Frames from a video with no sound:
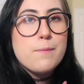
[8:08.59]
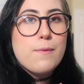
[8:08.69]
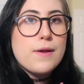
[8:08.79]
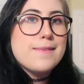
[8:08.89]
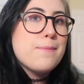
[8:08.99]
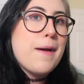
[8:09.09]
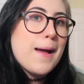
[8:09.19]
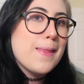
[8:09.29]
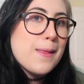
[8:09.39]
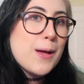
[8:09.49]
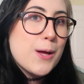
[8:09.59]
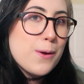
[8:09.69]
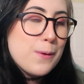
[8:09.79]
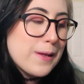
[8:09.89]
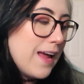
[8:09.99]
brings back the good
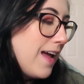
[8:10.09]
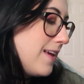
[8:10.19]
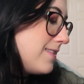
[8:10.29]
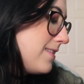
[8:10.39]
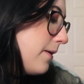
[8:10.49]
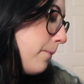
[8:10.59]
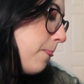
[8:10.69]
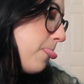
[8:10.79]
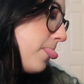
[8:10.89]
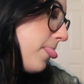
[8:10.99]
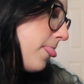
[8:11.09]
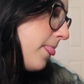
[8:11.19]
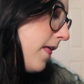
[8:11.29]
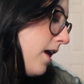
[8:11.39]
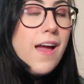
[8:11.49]
old days.
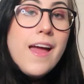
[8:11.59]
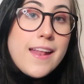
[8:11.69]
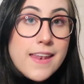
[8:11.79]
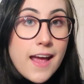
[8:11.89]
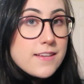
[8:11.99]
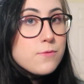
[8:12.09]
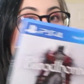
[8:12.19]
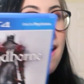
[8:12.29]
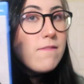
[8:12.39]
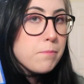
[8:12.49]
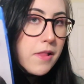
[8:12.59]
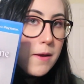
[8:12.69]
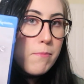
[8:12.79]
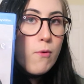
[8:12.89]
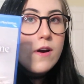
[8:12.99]
Next we have
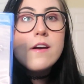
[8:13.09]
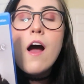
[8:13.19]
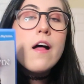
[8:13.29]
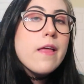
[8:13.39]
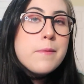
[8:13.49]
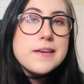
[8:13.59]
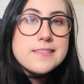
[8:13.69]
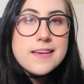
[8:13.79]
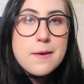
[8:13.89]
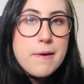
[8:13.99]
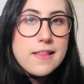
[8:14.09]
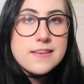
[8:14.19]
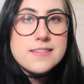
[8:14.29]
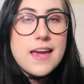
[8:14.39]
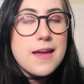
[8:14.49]
Bloodborne. All I'm gonna say about
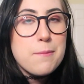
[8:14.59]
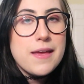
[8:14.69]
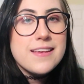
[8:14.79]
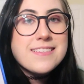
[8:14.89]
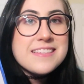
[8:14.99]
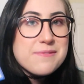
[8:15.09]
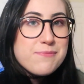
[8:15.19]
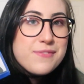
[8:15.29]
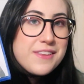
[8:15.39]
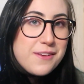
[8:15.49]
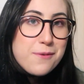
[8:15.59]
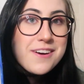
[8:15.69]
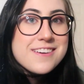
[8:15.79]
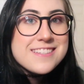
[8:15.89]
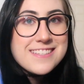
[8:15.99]
this game is you
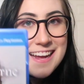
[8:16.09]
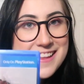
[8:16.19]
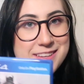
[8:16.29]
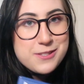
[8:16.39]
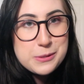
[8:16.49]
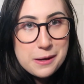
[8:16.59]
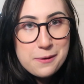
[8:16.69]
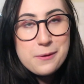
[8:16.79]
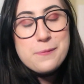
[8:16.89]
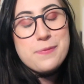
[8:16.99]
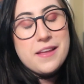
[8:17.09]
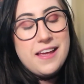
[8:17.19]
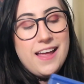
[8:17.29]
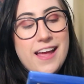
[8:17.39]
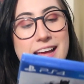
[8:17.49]
understand the struggle.
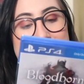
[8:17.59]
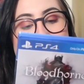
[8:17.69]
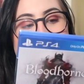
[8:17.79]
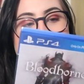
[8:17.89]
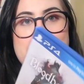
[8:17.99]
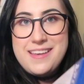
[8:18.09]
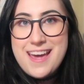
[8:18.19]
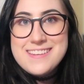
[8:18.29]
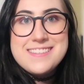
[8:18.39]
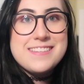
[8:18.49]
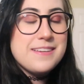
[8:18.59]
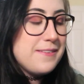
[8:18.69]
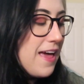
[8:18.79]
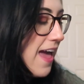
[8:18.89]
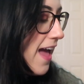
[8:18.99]
Yes.
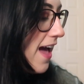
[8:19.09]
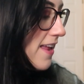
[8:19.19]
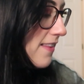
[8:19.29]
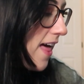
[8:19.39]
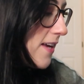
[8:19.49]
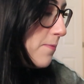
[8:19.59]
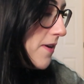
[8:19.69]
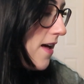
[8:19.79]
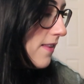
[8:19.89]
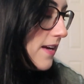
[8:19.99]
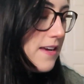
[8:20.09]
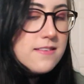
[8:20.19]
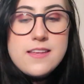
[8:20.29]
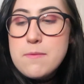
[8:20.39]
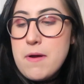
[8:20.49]
And last but not
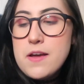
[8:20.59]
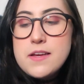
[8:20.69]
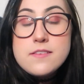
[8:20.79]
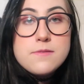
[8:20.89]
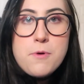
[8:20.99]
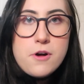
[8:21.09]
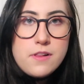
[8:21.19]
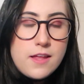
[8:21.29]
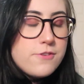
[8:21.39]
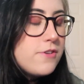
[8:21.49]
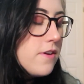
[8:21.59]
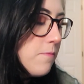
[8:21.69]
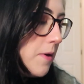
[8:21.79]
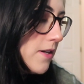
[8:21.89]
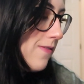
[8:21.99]
least, in my small collection
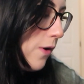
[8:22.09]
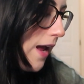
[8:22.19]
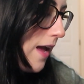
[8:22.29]
of PS4